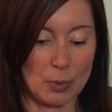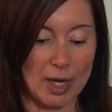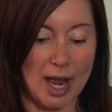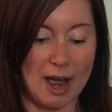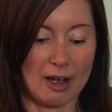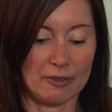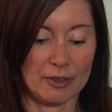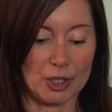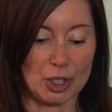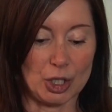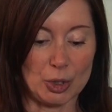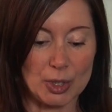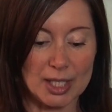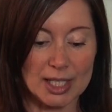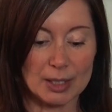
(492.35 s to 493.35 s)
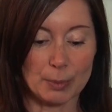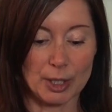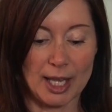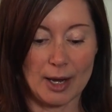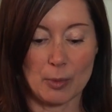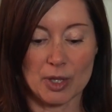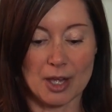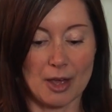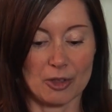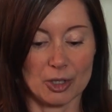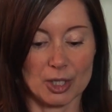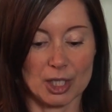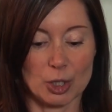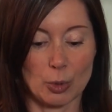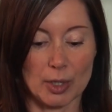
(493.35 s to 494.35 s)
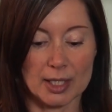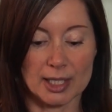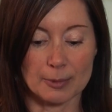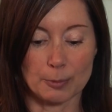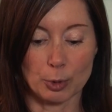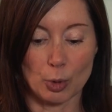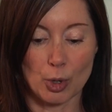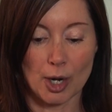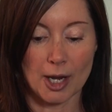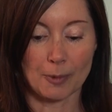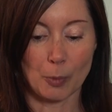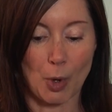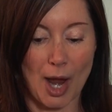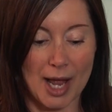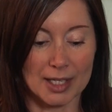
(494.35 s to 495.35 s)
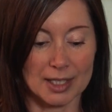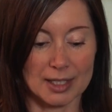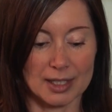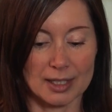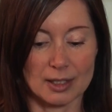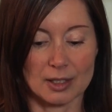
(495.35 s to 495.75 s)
we have uses play with others to explore and practice